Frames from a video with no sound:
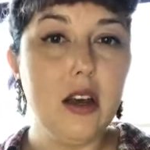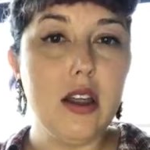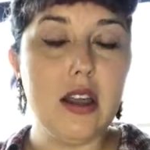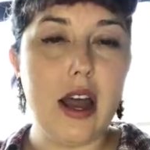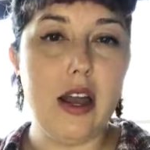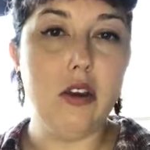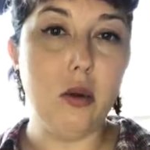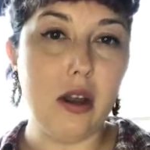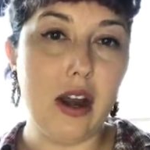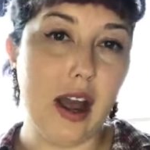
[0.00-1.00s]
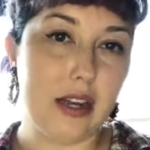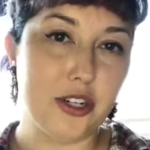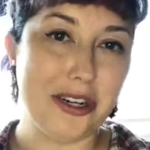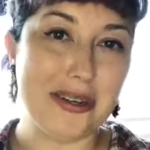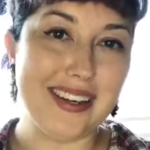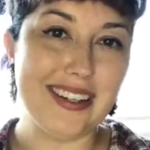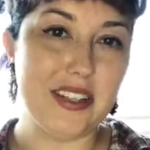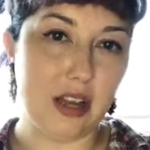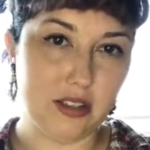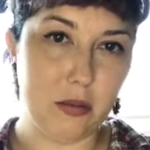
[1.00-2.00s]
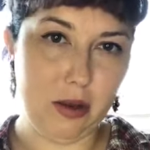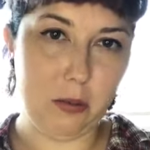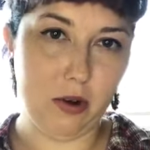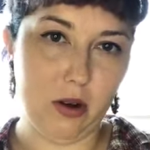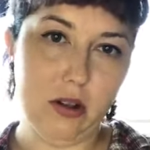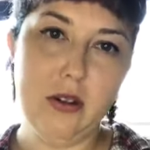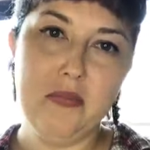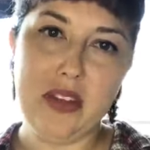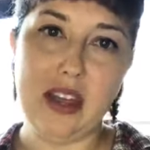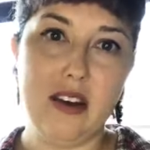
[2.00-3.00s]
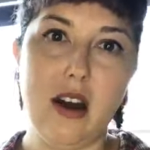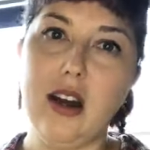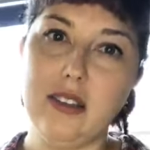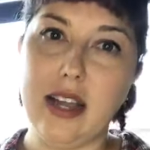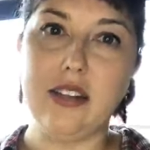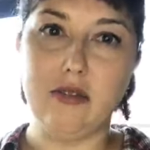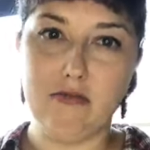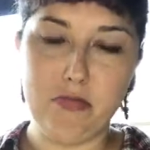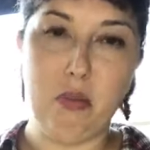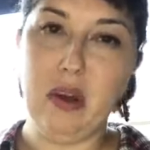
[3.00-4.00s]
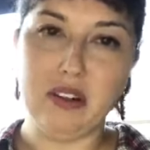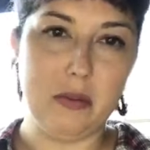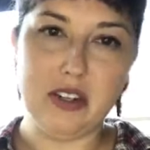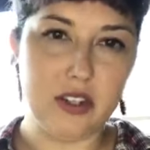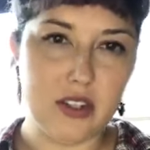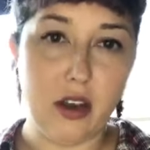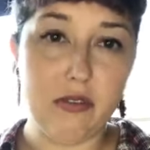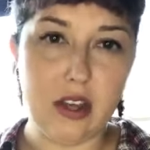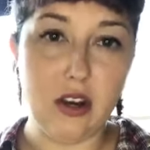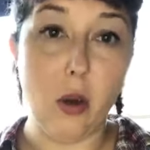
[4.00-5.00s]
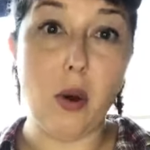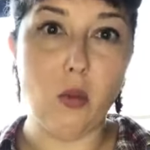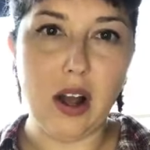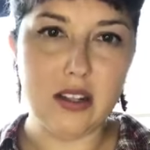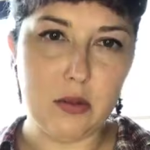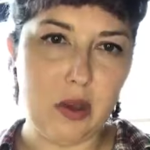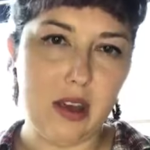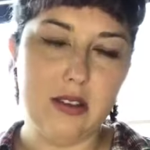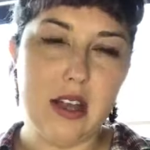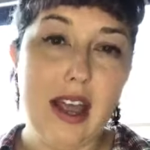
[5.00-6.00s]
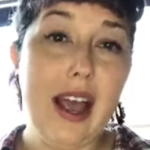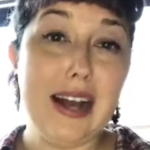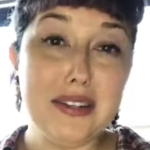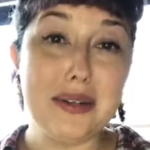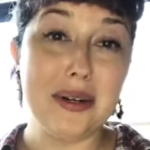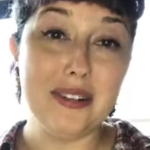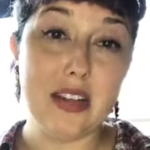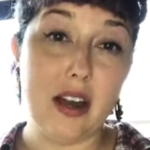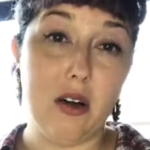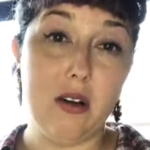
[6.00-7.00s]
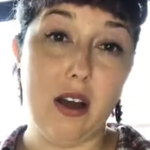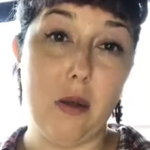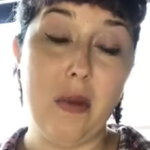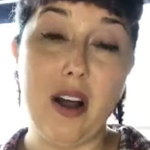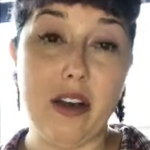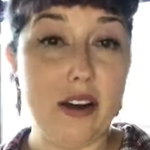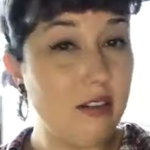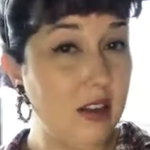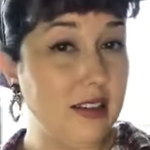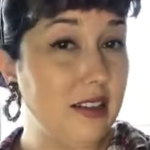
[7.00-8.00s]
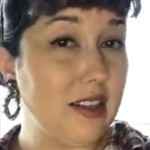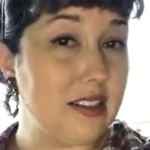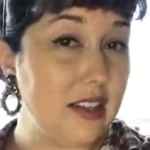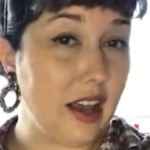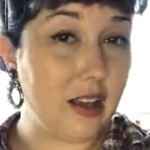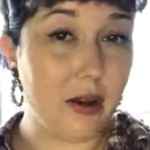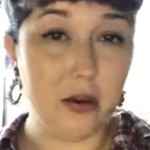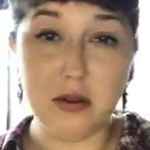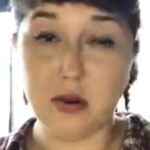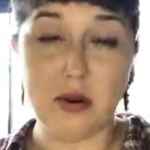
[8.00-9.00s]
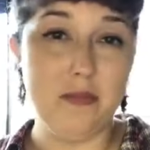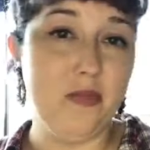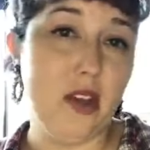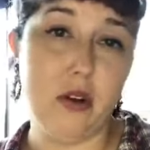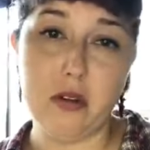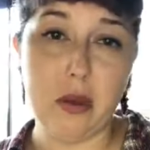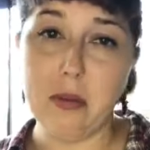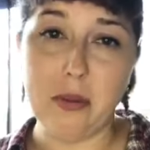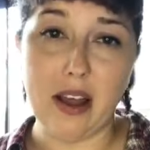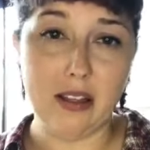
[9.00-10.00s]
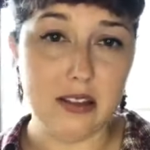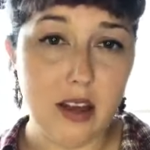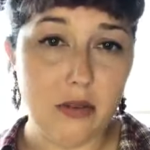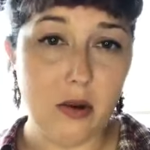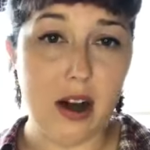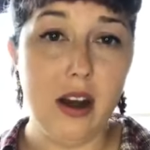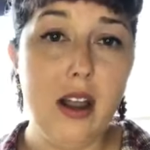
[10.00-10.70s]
that you can actually sell to people and not like build a bunch of stuff that no one wants. Because as it turns out, a lot of the CIOs or, you know, the people buying these software